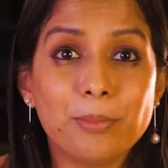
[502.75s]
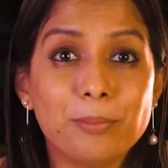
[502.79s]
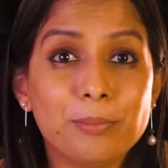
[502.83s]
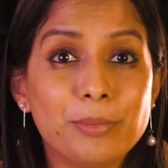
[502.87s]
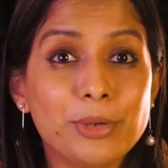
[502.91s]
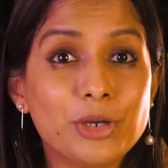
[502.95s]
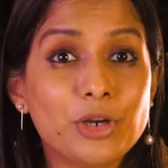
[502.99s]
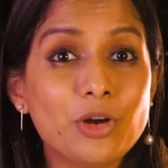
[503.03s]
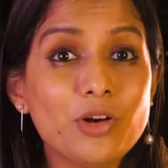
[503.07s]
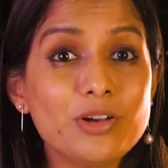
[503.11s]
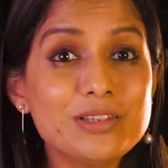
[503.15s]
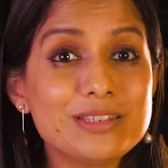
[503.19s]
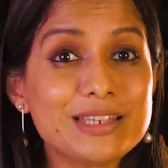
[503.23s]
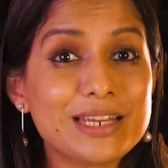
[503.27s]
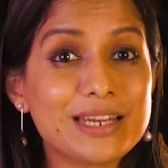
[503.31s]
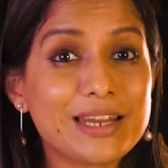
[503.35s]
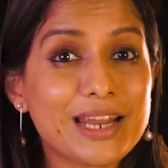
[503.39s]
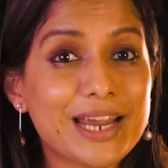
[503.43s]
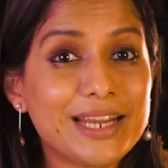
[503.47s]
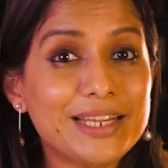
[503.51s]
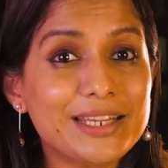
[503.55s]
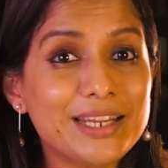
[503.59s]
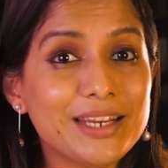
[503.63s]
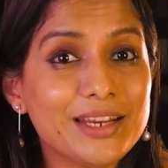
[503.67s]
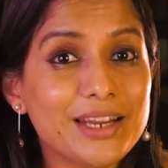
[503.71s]
Because in
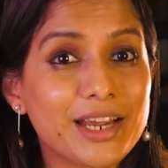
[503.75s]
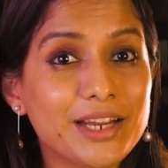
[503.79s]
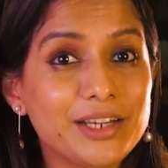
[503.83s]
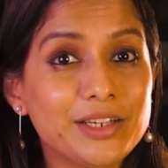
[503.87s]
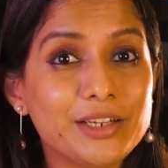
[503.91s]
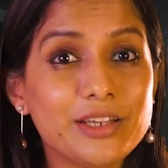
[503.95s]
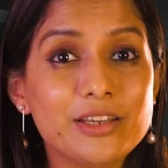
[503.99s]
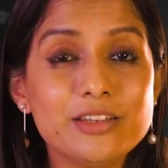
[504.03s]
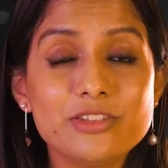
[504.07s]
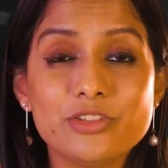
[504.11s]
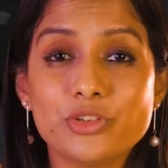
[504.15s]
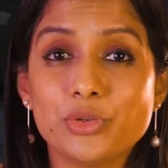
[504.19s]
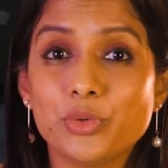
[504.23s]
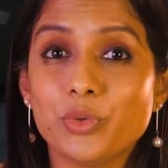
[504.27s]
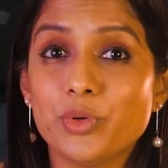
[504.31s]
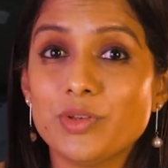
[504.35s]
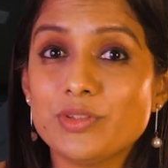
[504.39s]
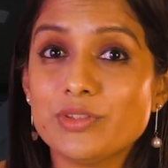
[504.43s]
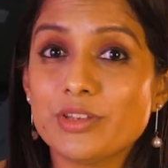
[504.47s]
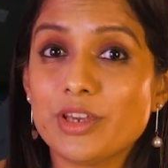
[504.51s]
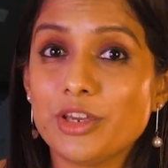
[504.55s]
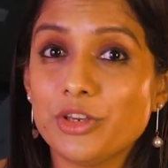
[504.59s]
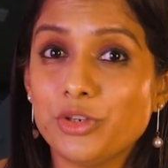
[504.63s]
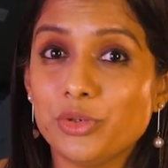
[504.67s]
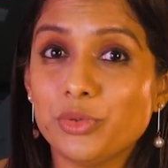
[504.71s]
1990s,
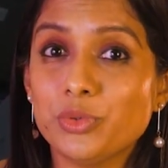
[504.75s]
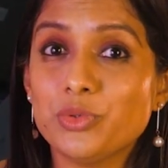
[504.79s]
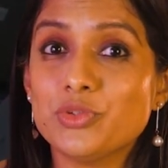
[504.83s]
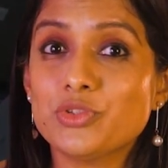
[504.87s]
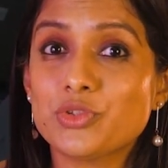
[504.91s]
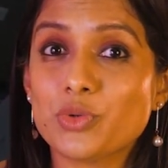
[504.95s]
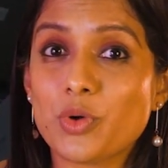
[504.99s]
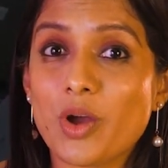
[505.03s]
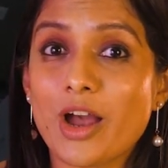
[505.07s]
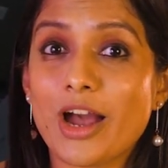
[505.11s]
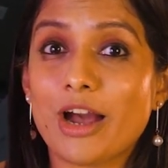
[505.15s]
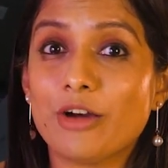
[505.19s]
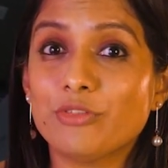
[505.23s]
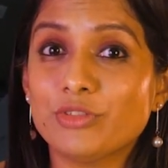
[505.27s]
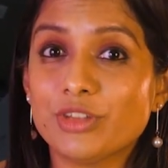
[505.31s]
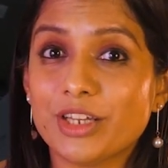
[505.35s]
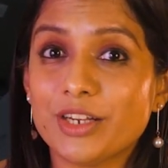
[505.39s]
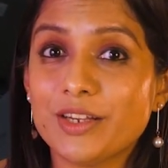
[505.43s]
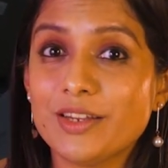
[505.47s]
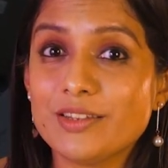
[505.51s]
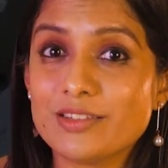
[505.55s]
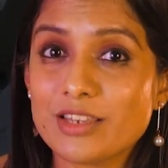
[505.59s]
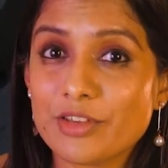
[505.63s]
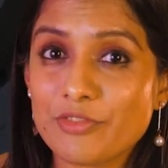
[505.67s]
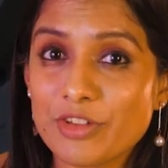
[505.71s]
USA used to have
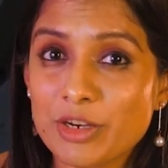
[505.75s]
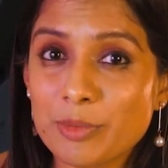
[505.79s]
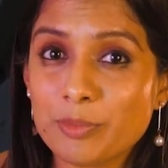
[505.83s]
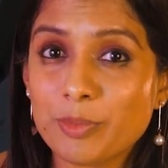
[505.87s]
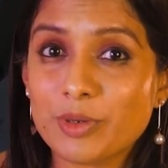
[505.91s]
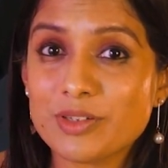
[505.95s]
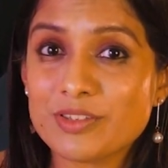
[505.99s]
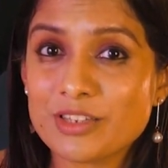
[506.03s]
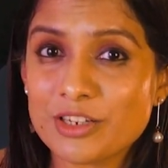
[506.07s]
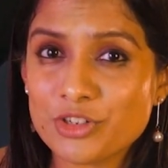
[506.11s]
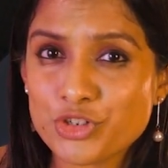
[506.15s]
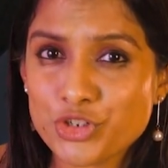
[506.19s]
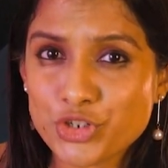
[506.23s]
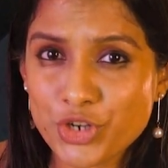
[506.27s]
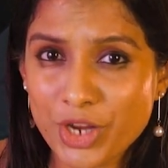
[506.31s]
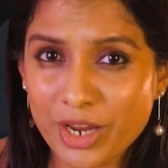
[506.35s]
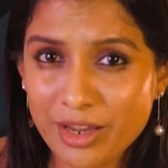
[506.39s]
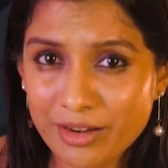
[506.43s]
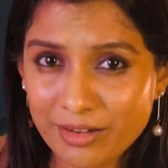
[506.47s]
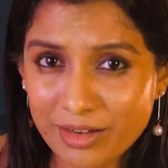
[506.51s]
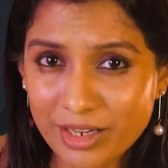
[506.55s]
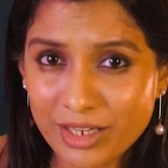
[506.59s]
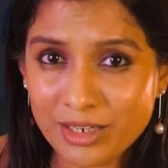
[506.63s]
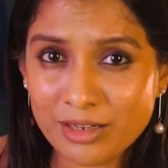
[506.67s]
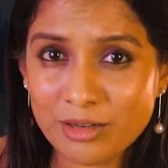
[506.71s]
37%
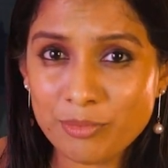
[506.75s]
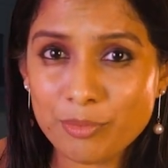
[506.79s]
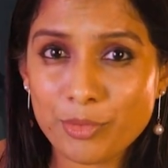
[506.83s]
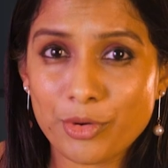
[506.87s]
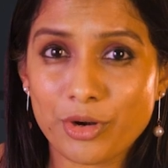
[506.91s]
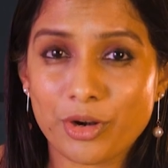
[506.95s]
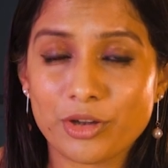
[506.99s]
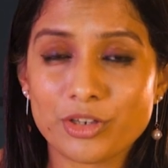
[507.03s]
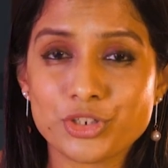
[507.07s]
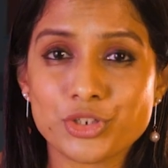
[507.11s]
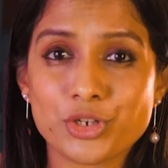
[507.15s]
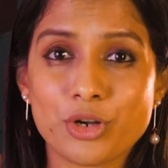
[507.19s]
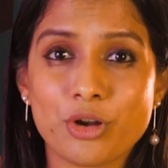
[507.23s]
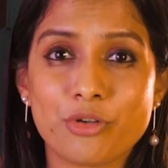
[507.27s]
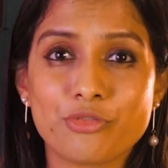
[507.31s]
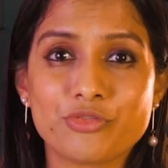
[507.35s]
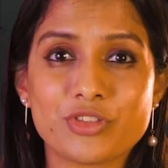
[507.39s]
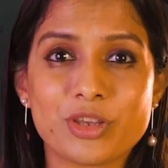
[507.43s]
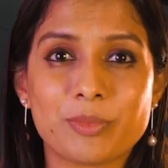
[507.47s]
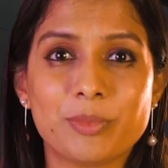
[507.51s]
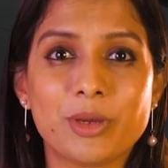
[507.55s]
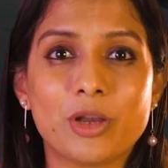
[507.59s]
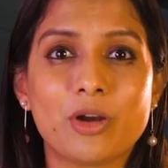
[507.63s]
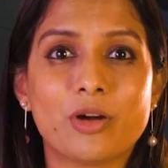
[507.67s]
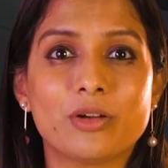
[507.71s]
share in production of
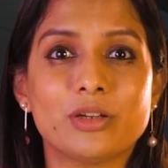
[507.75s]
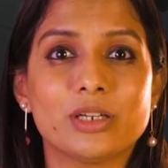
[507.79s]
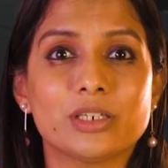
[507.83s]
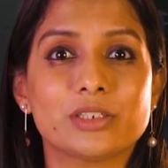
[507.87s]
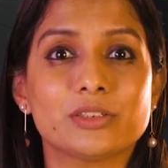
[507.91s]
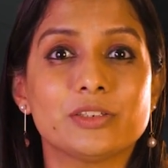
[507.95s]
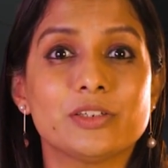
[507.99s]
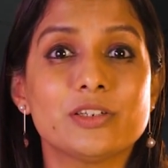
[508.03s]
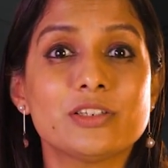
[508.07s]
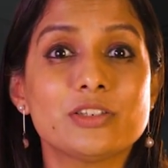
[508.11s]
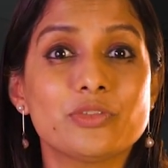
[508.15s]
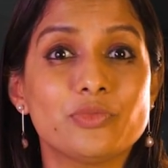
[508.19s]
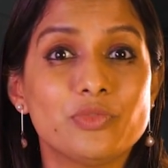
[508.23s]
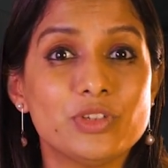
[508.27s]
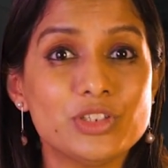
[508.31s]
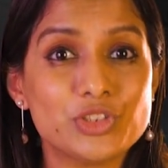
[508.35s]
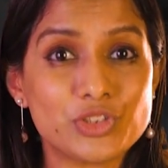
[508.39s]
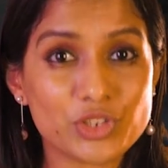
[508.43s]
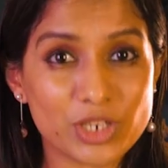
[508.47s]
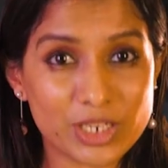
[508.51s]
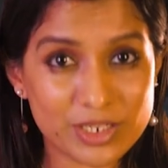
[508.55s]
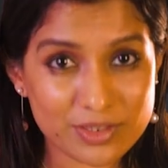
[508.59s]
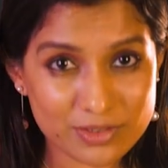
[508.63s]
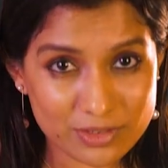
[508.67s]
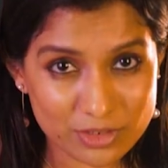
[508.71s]
semiconductors,
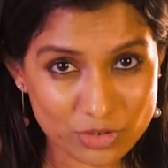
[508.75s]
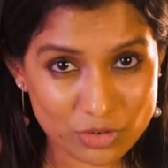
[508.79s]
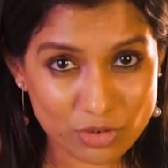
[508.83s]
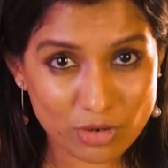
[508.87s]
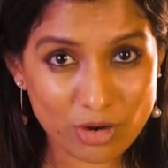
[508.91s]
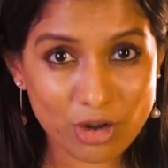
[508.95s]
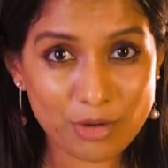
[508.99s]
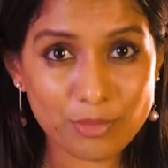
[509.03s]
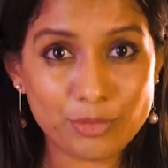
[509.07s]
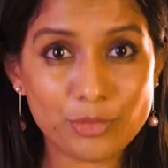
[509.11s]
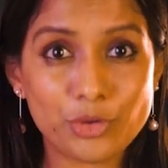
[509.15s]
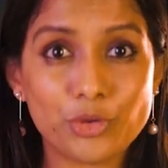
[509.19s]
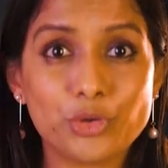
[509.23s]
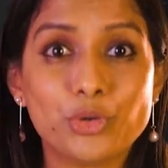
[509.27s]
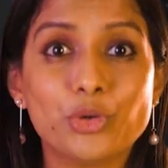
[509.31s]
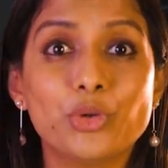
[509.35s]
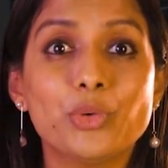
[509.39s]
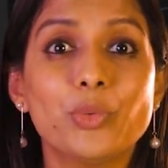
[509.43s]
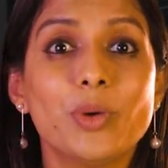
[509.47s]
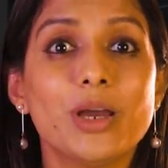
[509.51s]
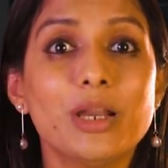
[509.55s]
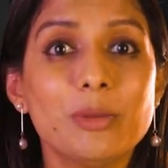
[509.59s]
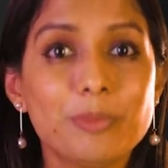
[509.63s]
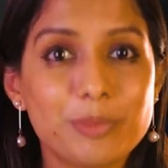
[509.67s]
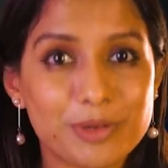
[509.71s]
which is dropped to
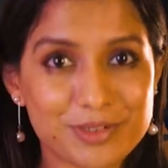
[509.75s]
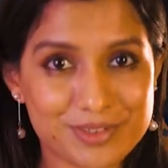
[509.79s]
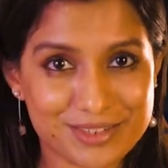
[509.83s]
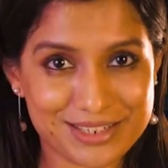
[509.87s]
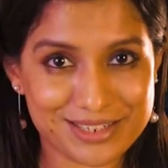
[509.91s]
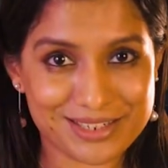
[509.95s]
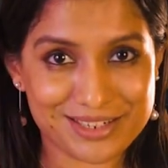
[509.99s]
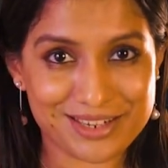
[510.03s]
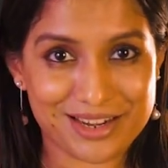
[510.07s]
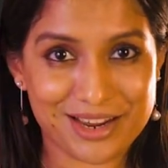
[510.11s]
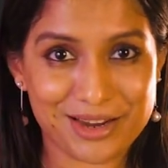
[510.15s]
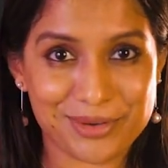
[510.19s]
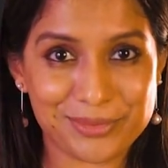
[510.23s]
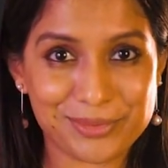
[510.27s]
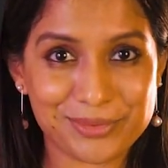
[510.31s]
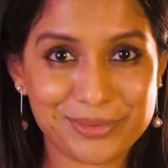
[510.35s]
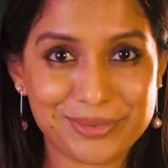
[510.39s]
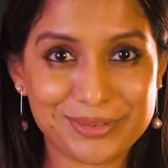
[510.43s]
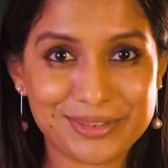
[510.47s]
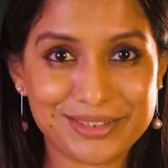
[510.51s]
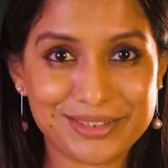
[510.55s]
12% now.